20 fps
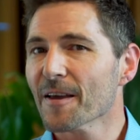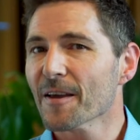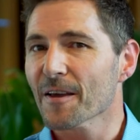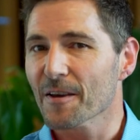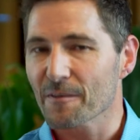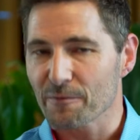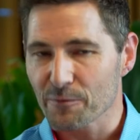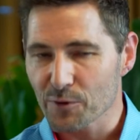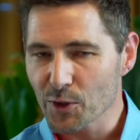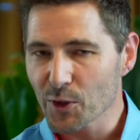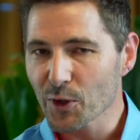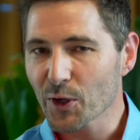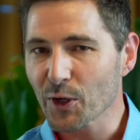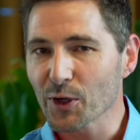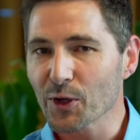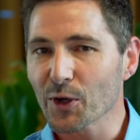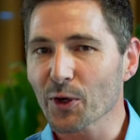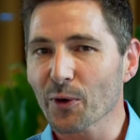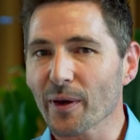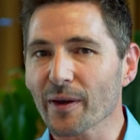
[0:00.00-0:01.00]
If you can
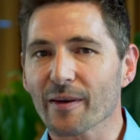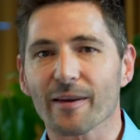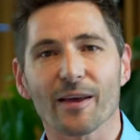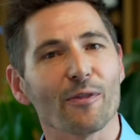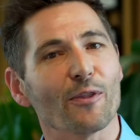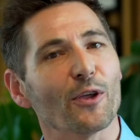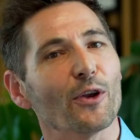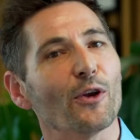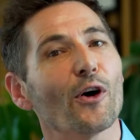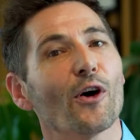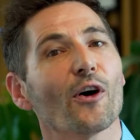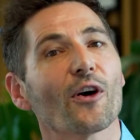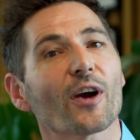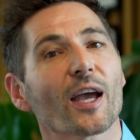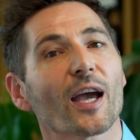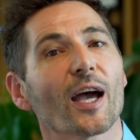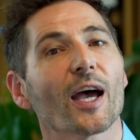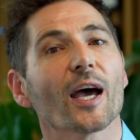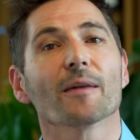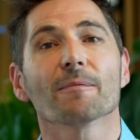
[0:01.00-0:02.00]
do it and the dog
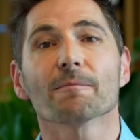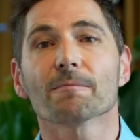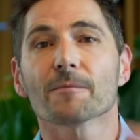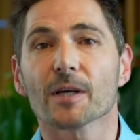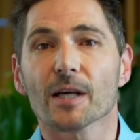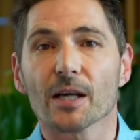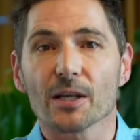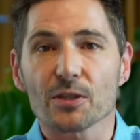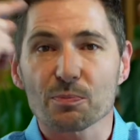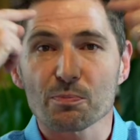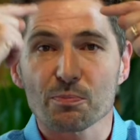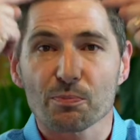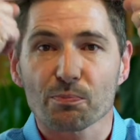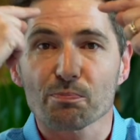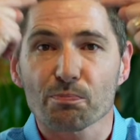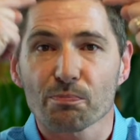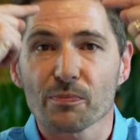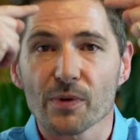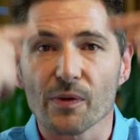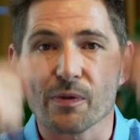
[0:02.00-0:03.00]
can't, it's
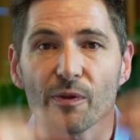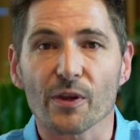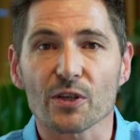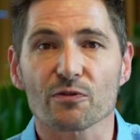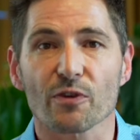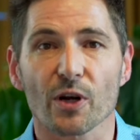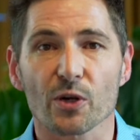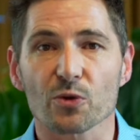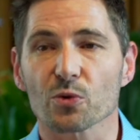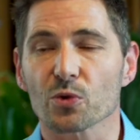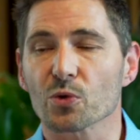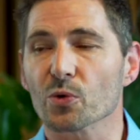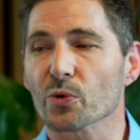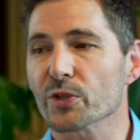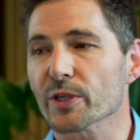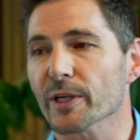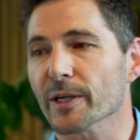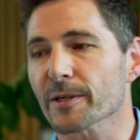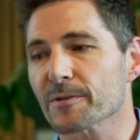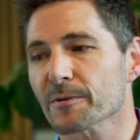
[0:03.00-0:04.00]
in this frontal
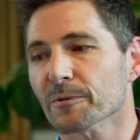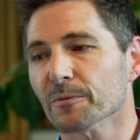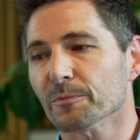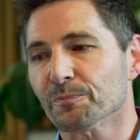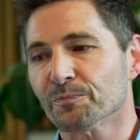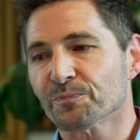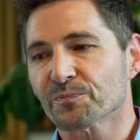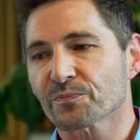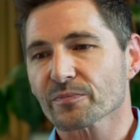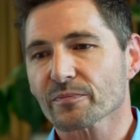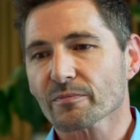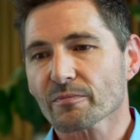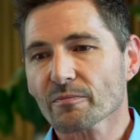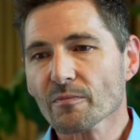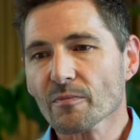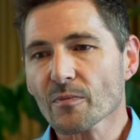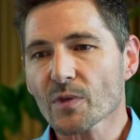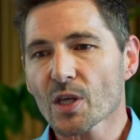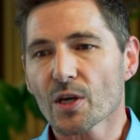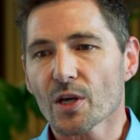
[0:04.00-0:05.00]
cortex.
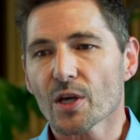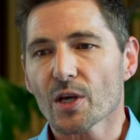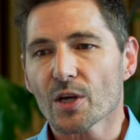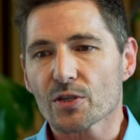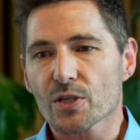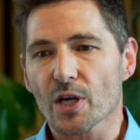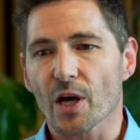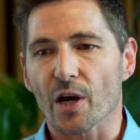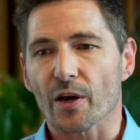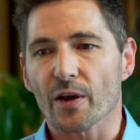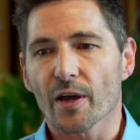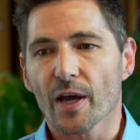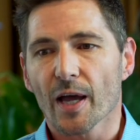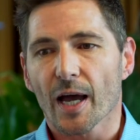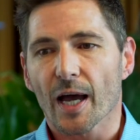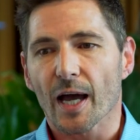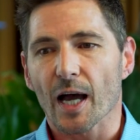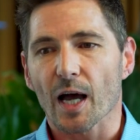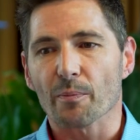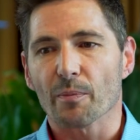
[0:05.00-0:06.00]
So,
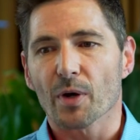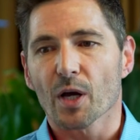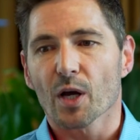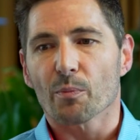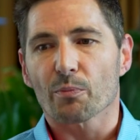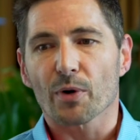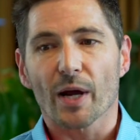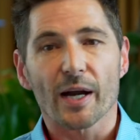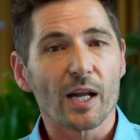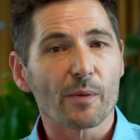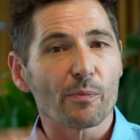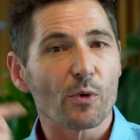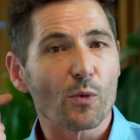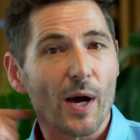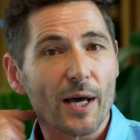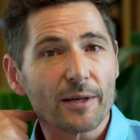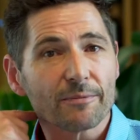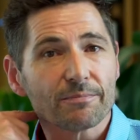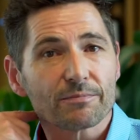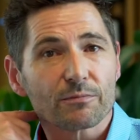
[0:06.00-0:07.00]
brain number
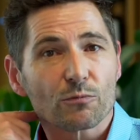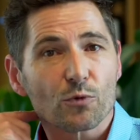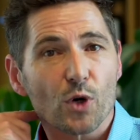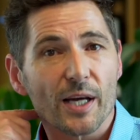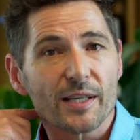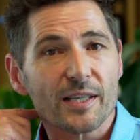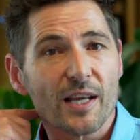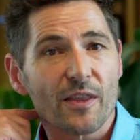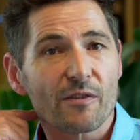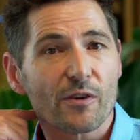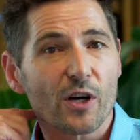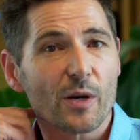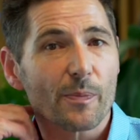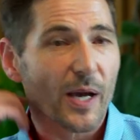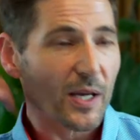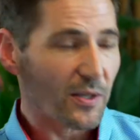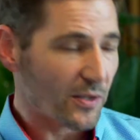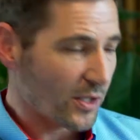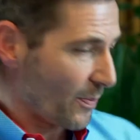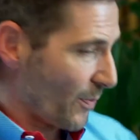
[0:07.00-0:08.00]
1, right down the very
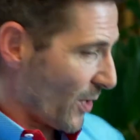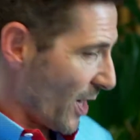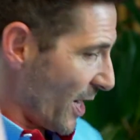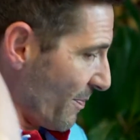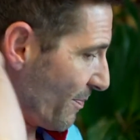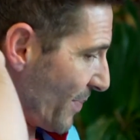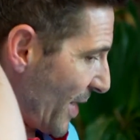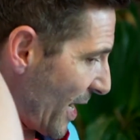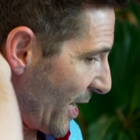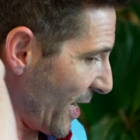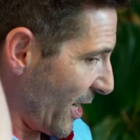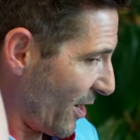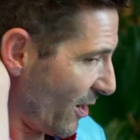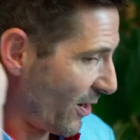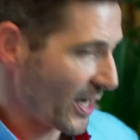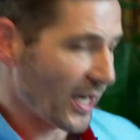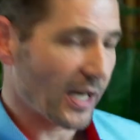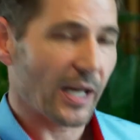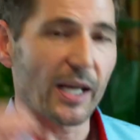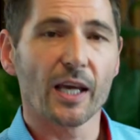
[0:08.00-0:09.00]
base of your brain, back here at
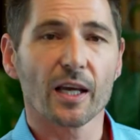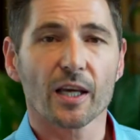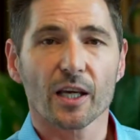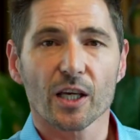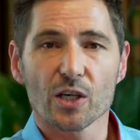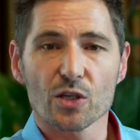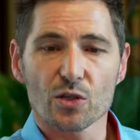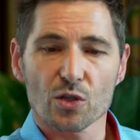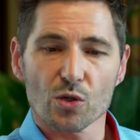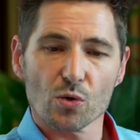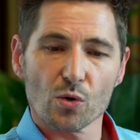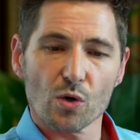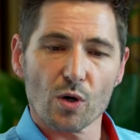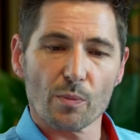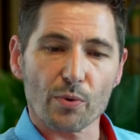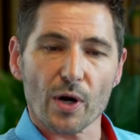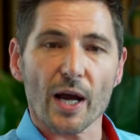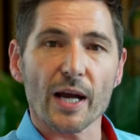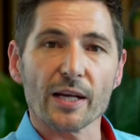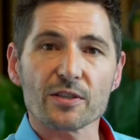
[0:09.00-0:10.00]
your neck, is your
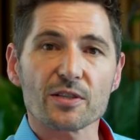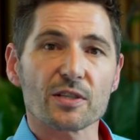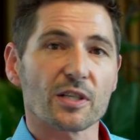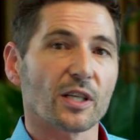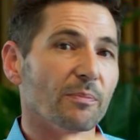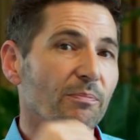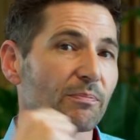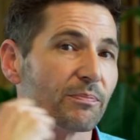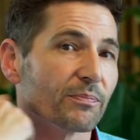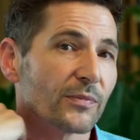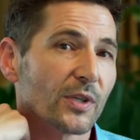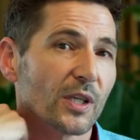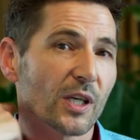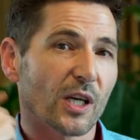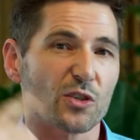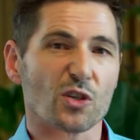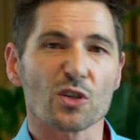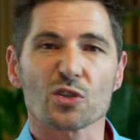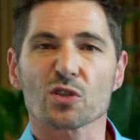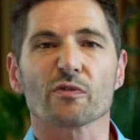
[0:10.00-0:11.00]
brain stem.
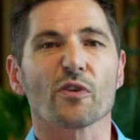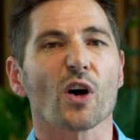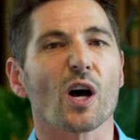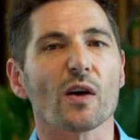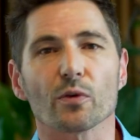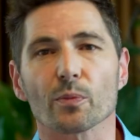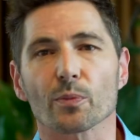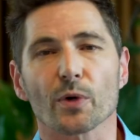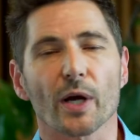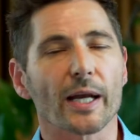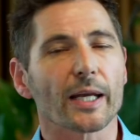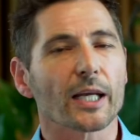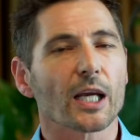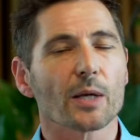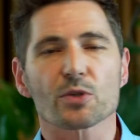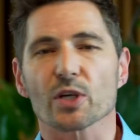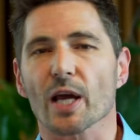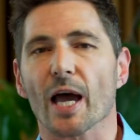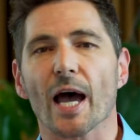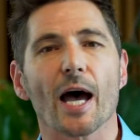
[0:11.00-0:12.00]
It's your survival brain.
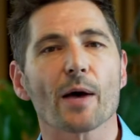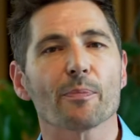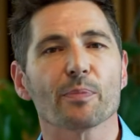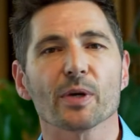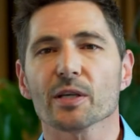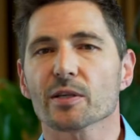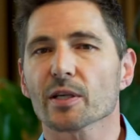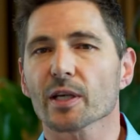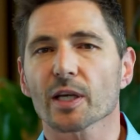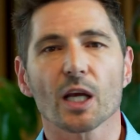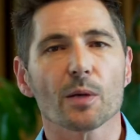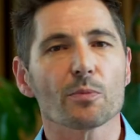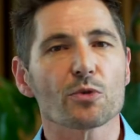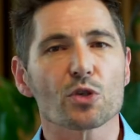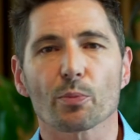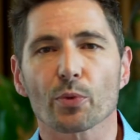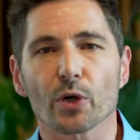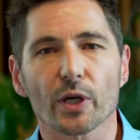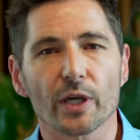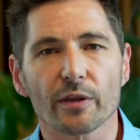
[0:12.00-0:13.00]
Keeps your heart beating, keeps you
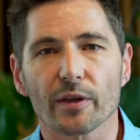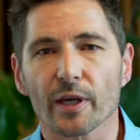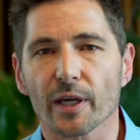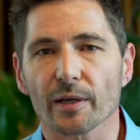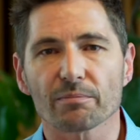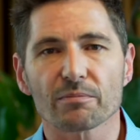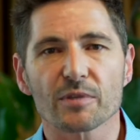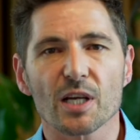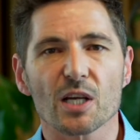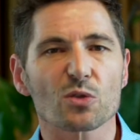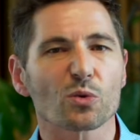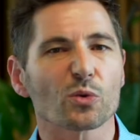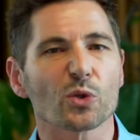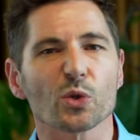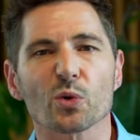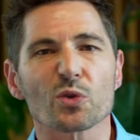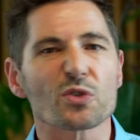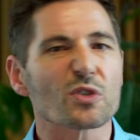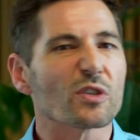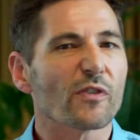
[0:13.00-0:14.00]
breathing, does all
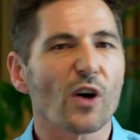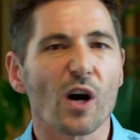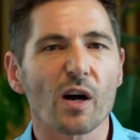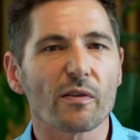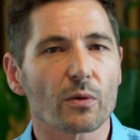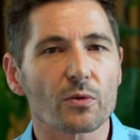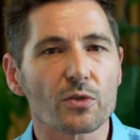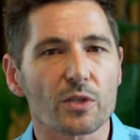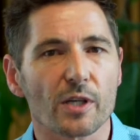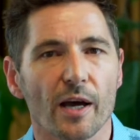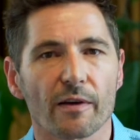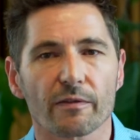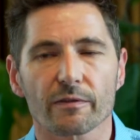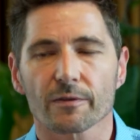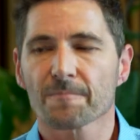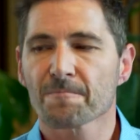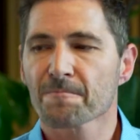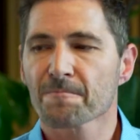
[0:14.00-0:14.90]
your survival stuff.